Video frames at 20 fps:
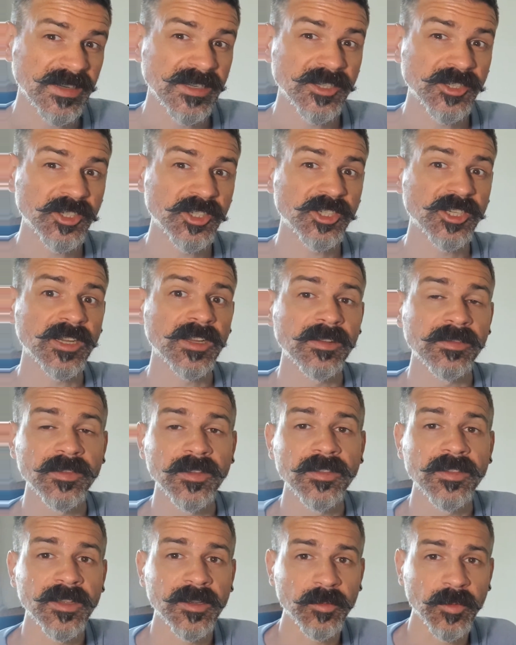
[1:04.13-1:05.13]
achieve the
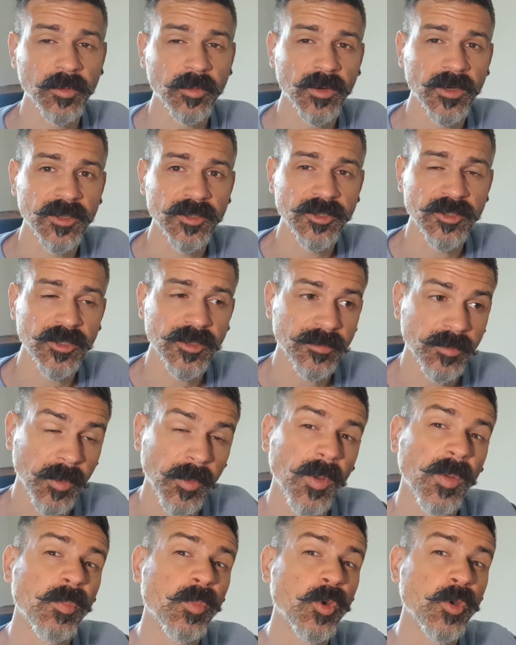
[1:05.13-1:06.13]
thing we want to achieve when
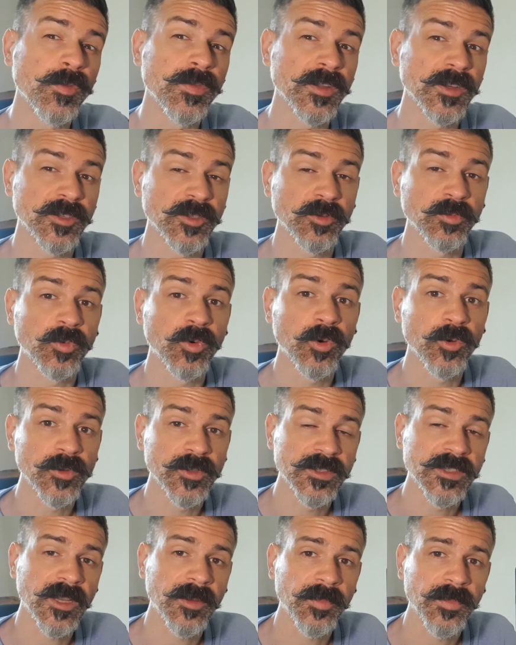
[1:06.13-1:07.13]
we're moving
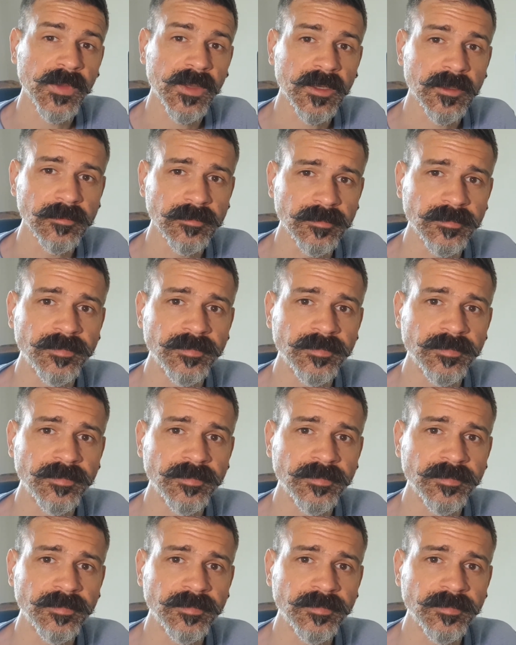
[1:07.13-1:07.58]
towards something,